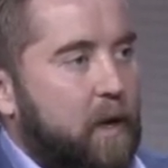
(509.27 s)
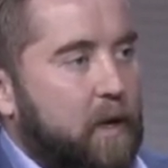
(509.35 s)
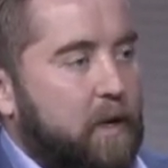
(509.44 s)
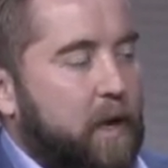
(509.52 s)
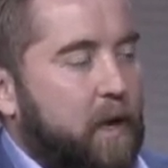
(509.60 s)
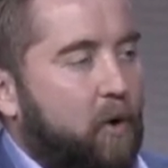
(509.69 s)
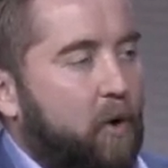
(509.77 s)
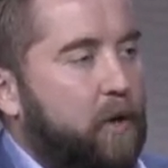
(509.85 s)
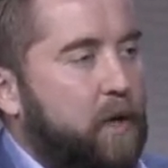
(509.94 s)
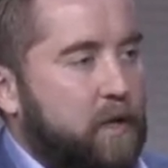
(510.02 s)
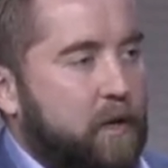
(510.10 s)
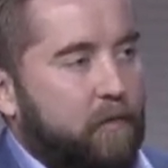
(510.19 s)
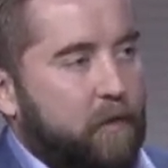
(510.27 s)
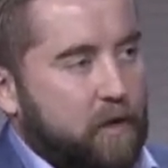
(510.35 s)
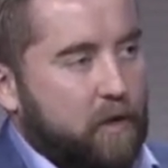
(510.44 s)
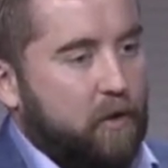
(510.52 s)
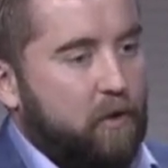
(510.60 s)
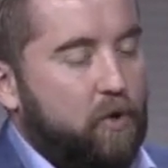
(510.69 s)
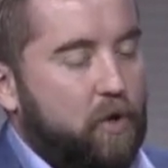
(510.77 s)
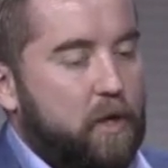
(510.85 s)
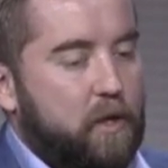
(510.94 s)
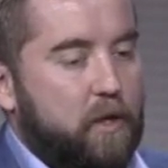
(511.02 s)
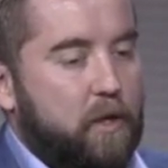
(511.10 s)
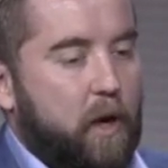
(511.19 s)
is that all these different
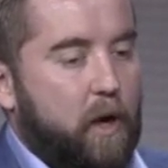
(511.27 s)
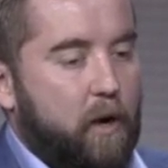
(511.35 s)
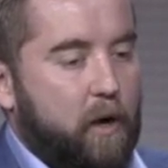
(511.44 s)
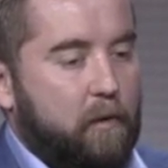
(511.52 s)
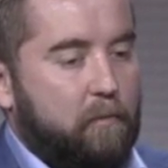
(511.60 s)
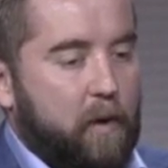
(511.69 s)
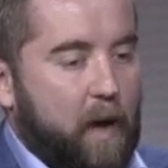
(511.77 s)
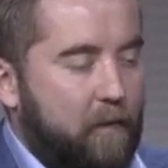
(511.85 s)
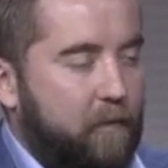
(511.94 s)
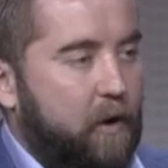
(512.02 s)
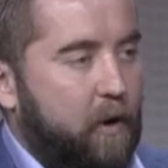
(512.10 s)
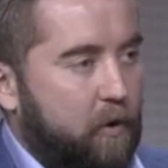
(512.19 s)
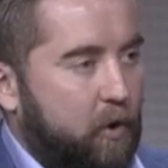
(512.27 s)
institutions are going